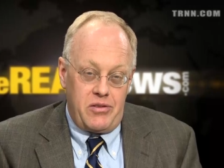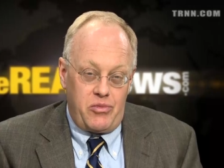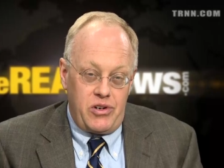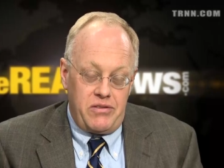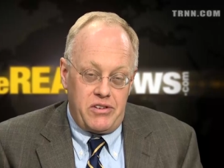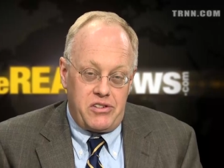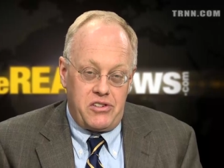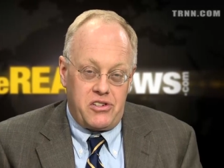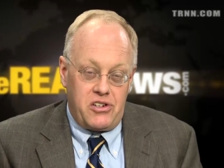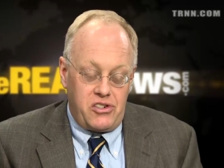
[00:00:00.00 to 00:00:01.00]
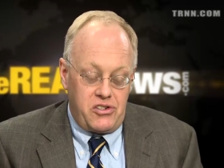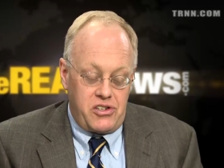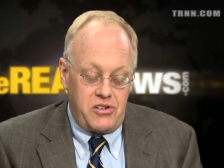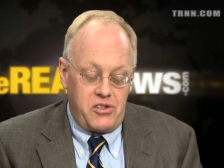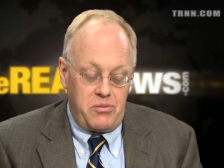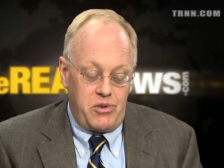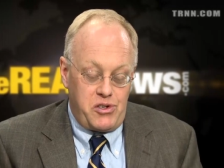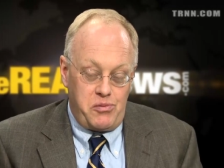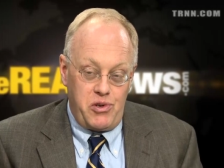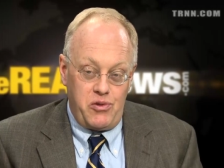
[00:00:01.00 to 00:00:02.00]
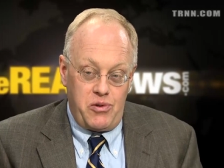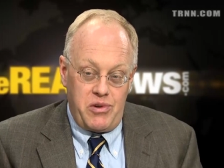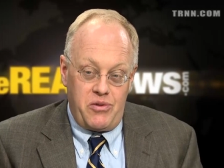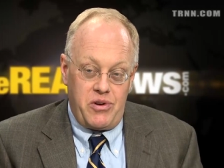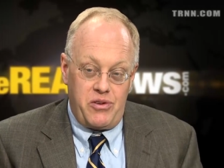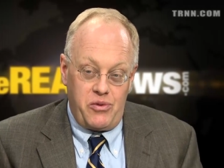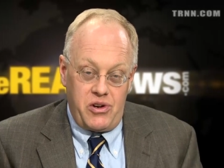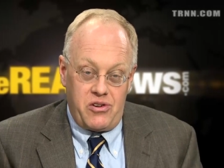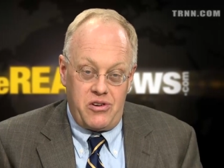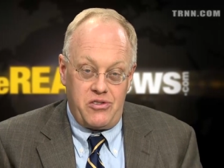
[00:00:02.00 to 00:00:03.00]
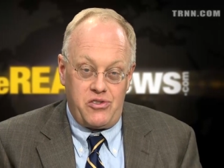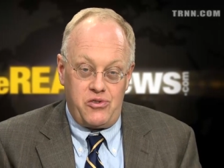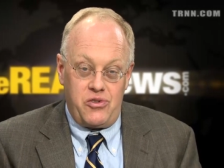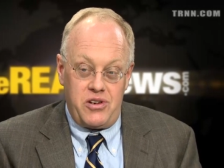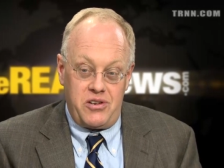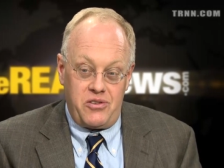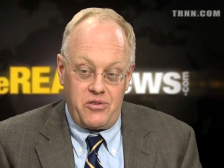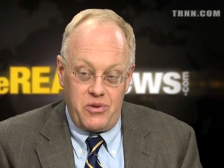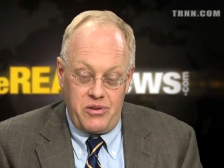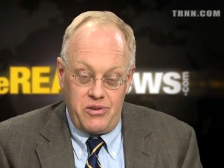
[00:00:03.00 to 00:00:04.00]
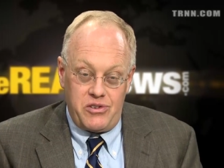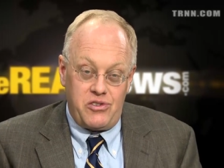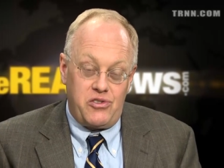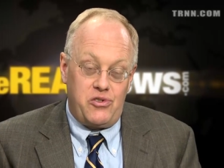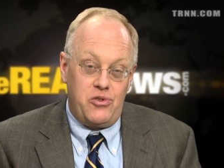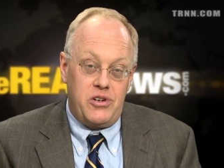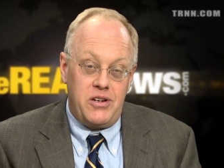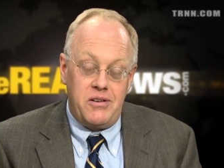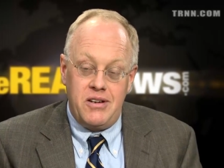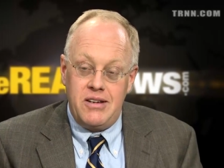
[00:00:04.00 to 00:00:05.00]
in previous discussions had some dispute about whether we are destroying it or whether it's destroyed.